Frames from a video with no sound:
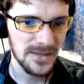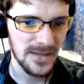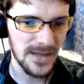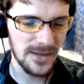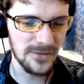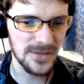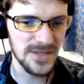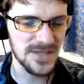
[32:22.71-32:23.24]

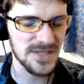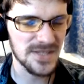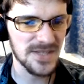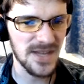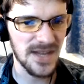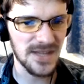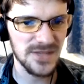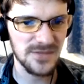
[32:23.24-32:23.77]
How are his
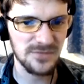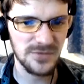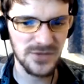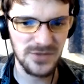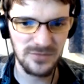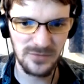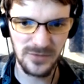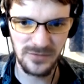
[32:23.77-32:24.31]
stats?
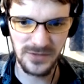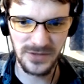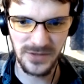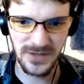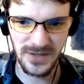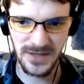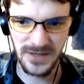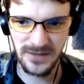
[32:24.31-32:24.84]
What's, what are we
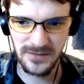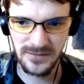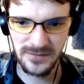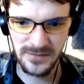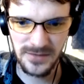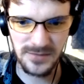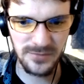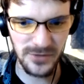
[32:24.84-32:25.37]
looking at?
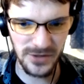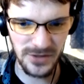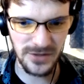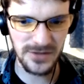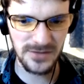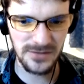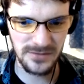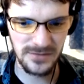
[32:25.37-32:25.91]
It's pretty
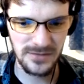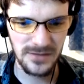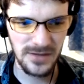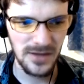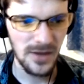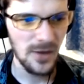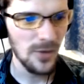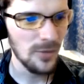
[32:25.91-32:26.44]
good.
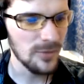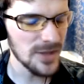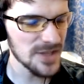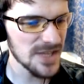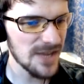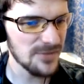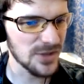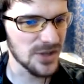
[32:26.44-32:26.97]
Let's
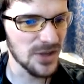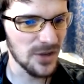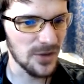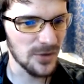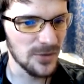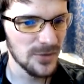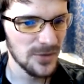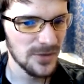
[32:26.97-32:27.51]
have a
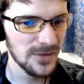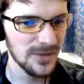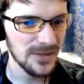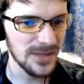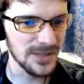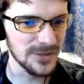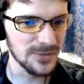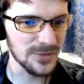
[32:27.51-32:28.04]
go.
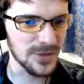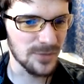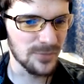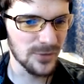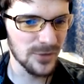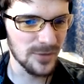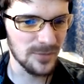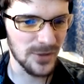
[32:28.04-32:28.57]
A little
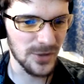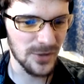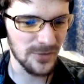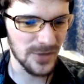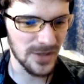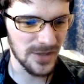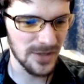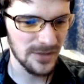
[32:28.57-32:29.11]
Gaburamon
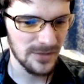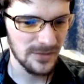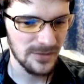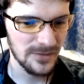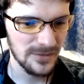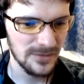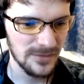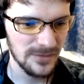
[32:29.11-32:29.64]
over here
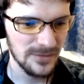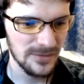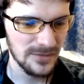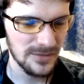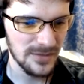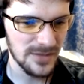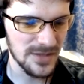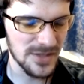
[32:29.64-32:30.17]

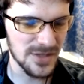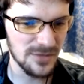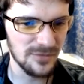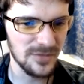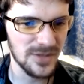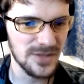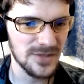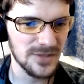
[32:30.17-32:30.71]
and see what
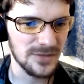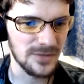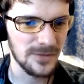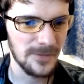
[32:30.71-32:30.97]
we can do.